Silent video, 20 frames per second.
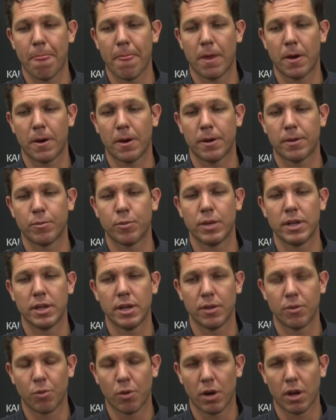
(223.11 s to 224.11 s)
Um, we
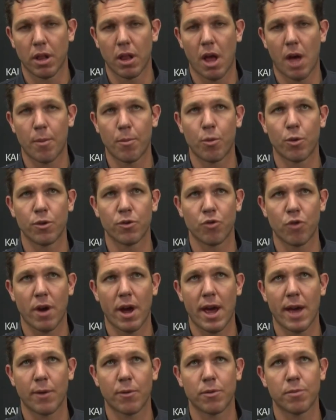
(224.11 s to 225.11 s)
did run a lot more
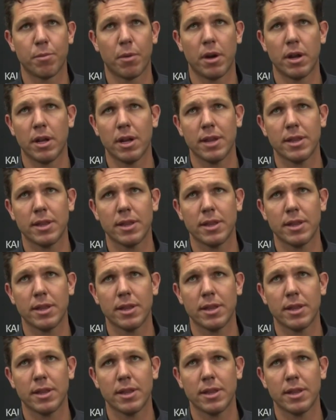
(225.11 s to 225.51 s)
drag with Buddy,